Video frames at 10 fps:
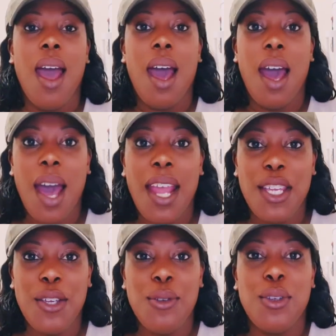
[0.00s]
Hi
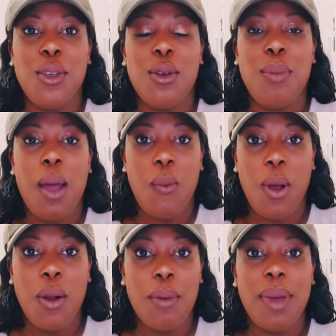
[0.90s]
YouTube, and
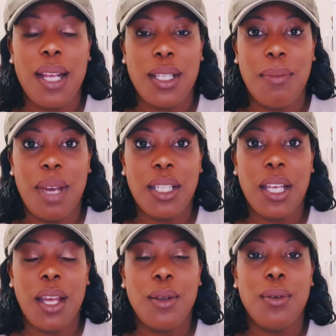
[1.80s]
welcome back to my
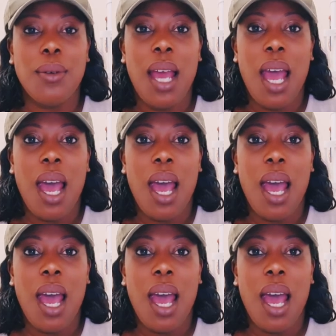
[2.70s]
channel.